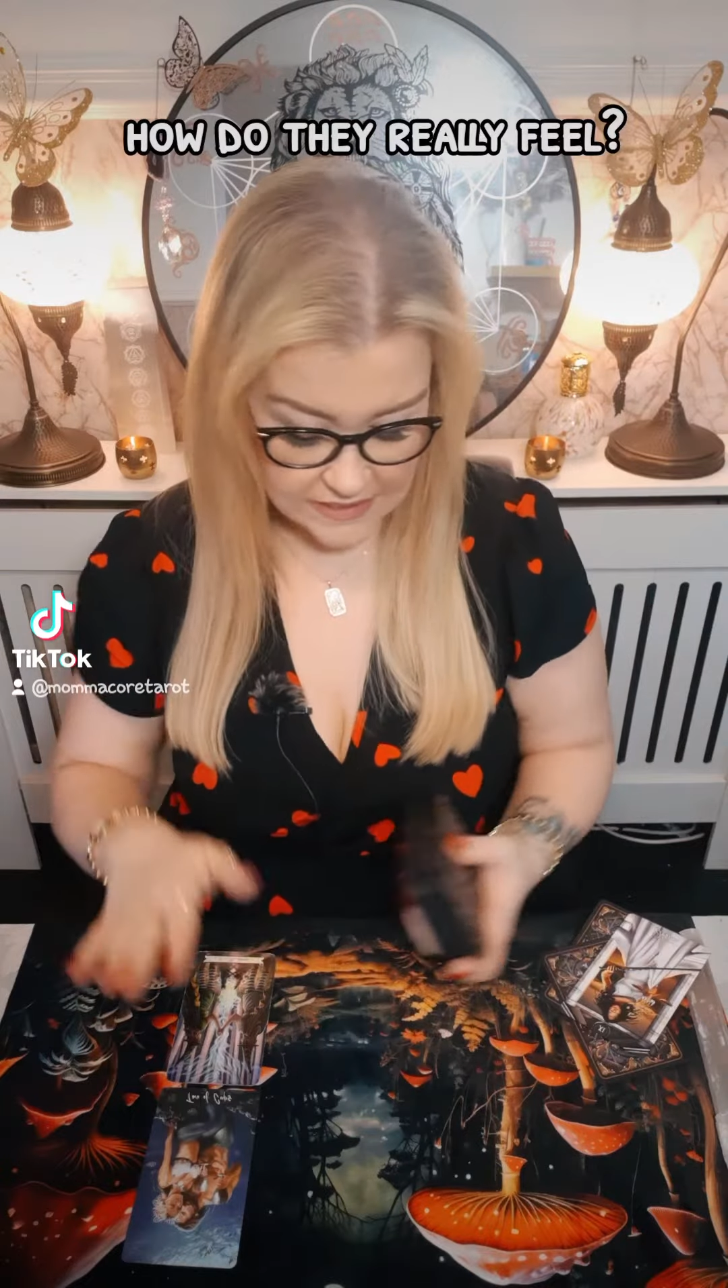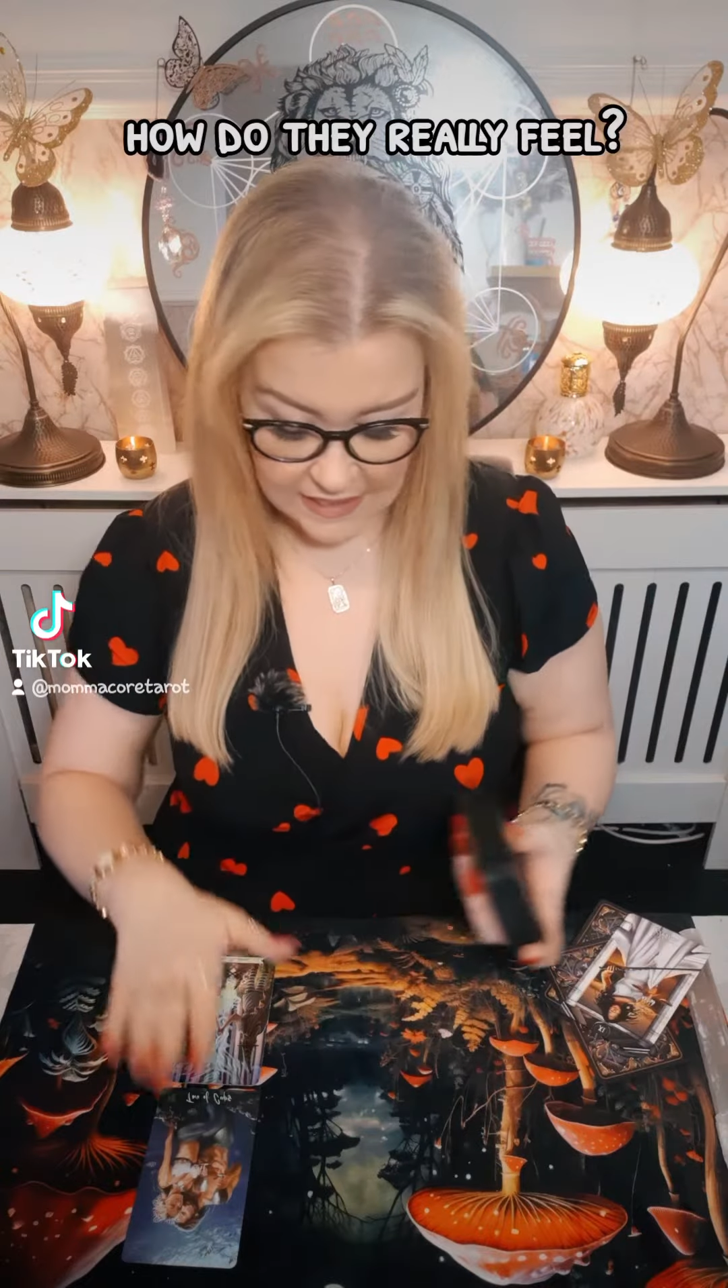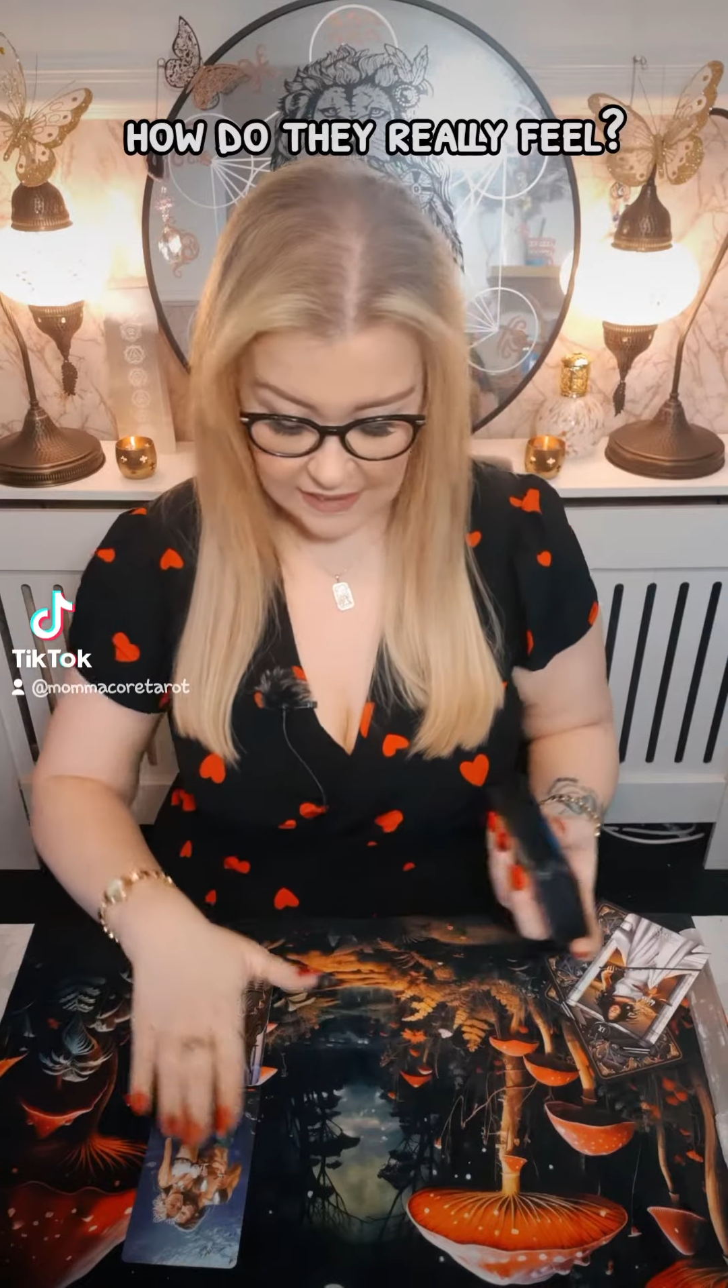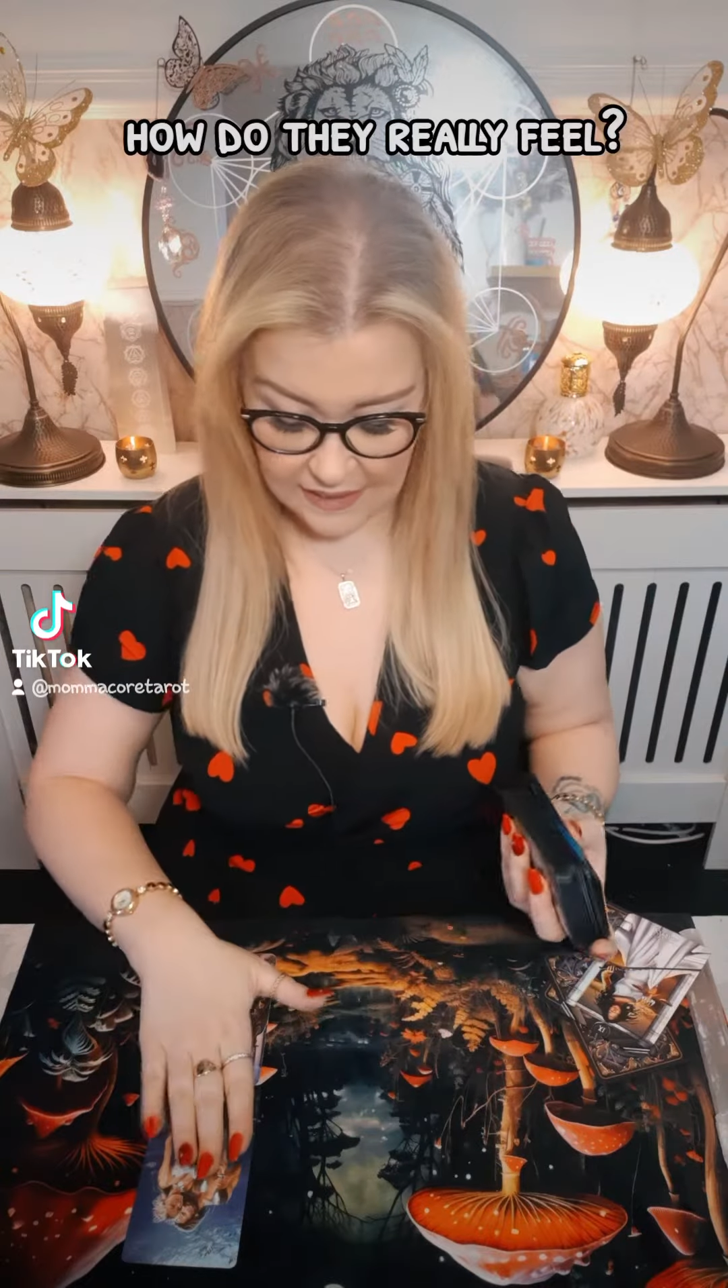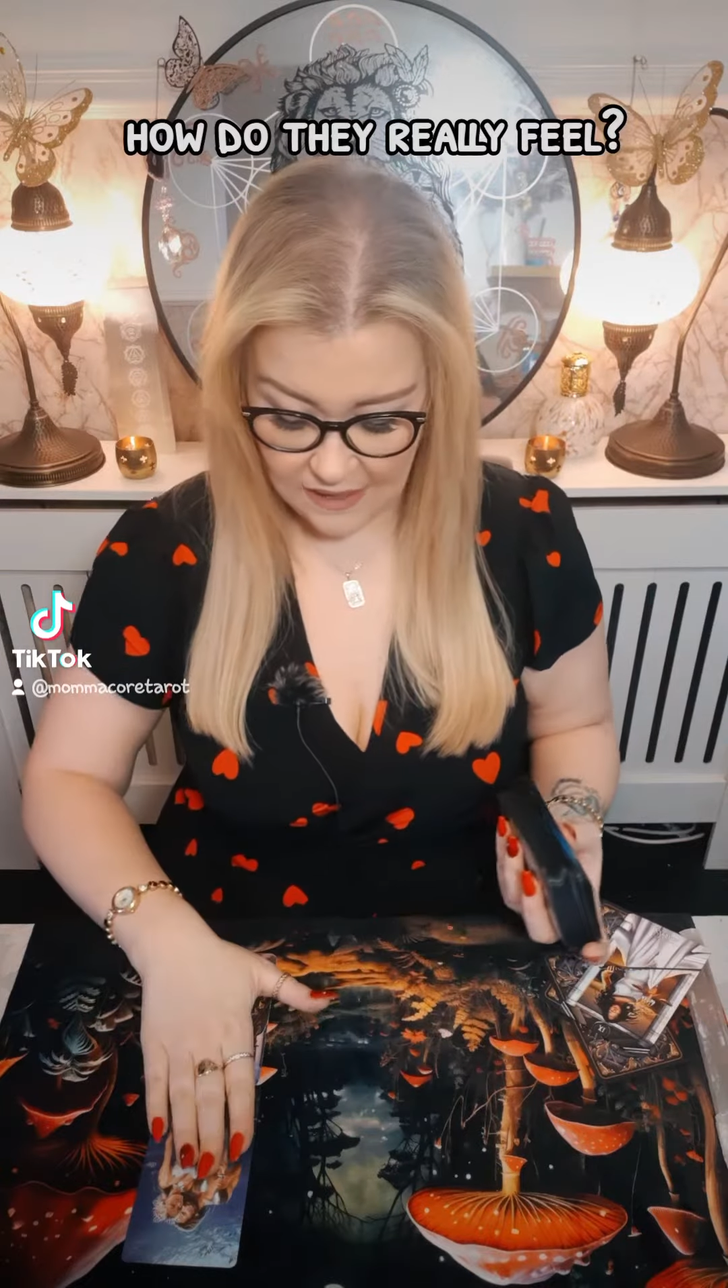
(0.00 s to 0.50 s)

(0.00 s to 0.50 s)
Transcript: taken